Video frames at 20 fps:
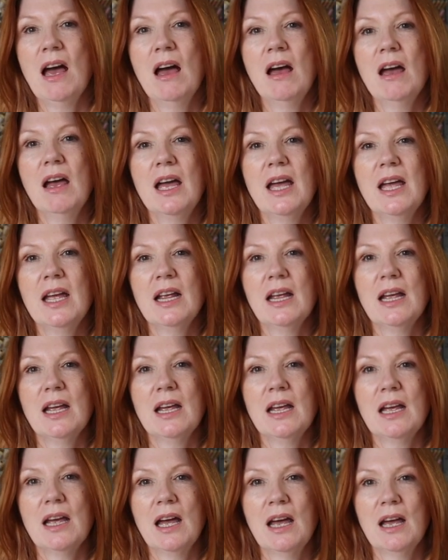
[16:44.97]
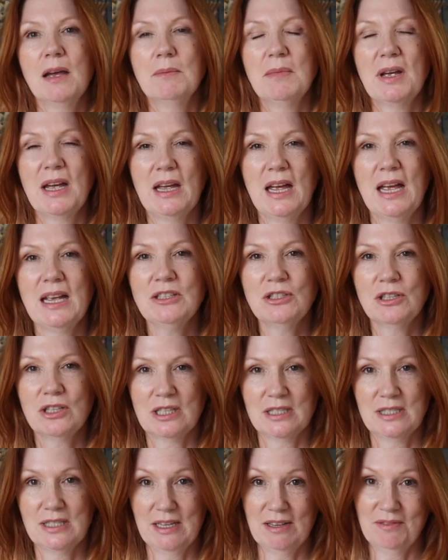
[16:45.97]
As you
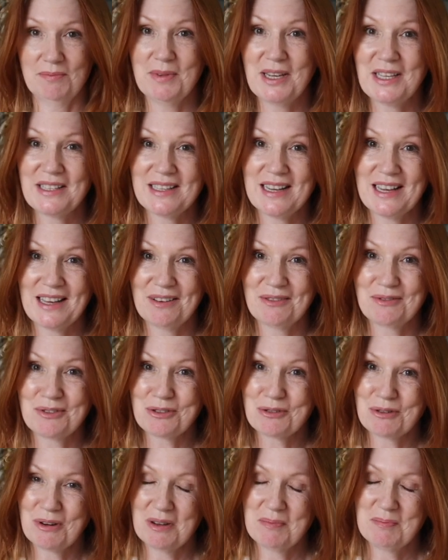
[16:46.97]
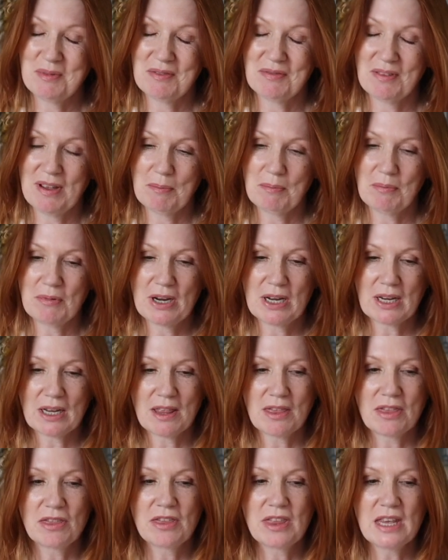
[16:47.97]
can see, I've made it out of stripy
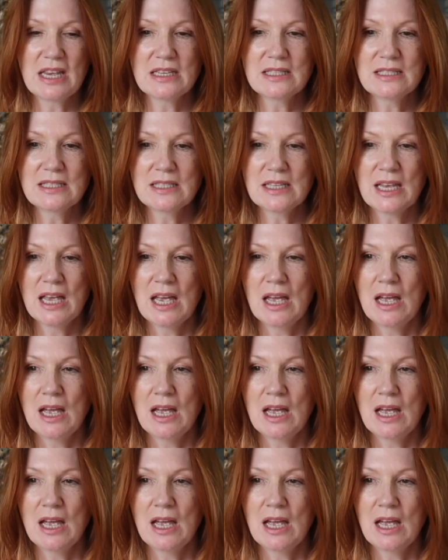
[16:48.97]
fabric. This